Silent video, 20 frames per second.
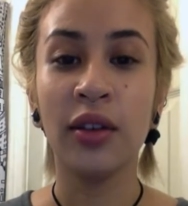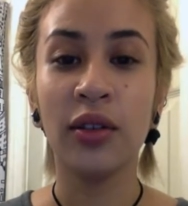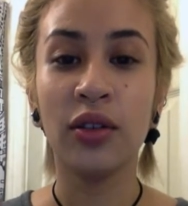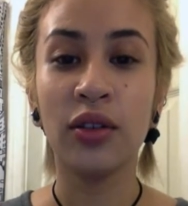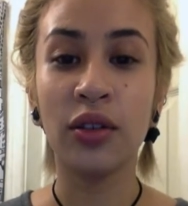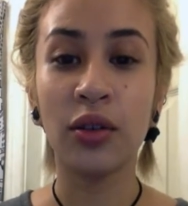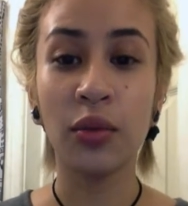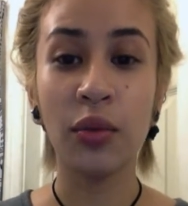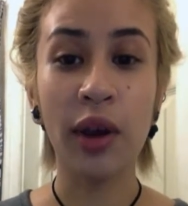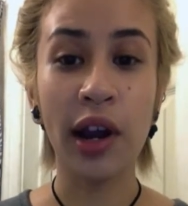
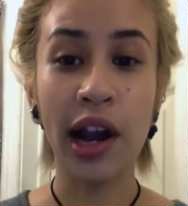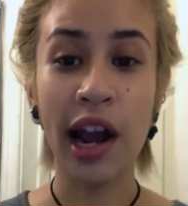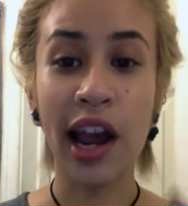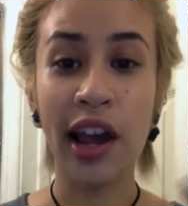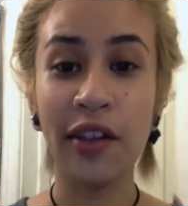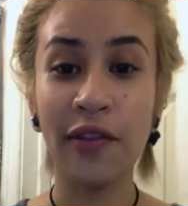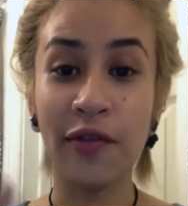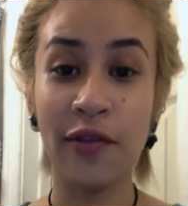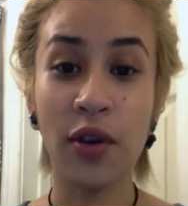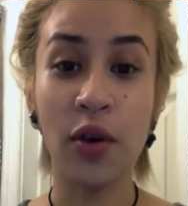to where
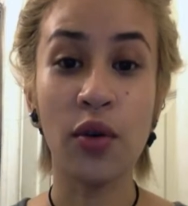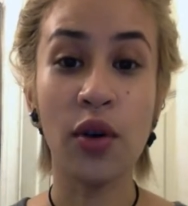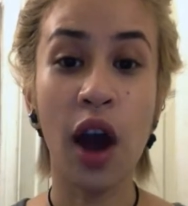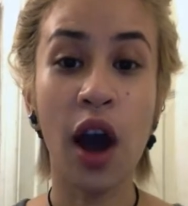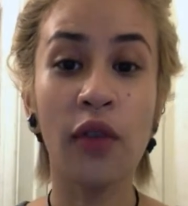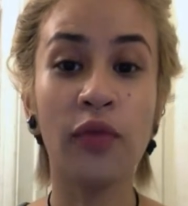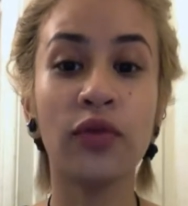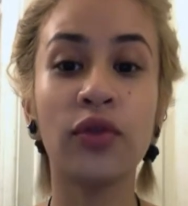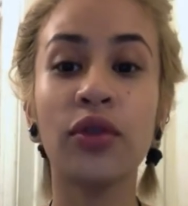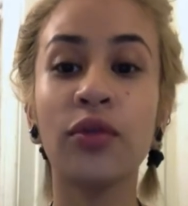I feel
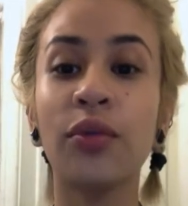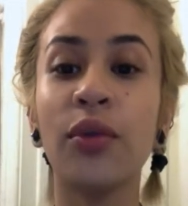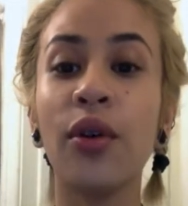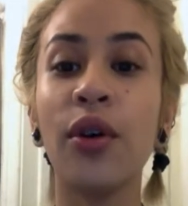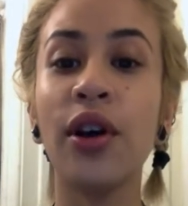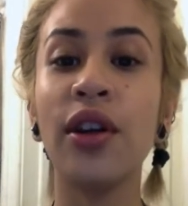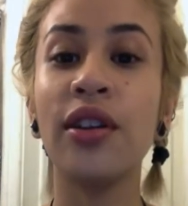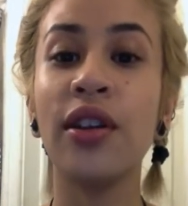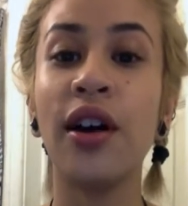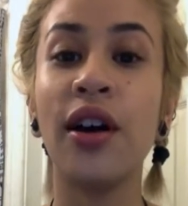comfortable
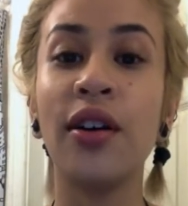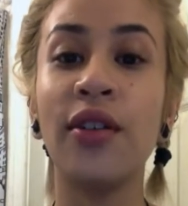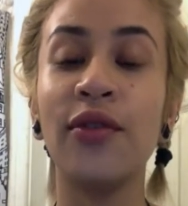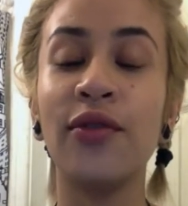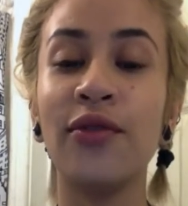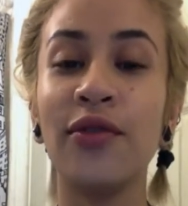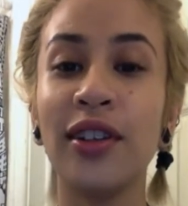enough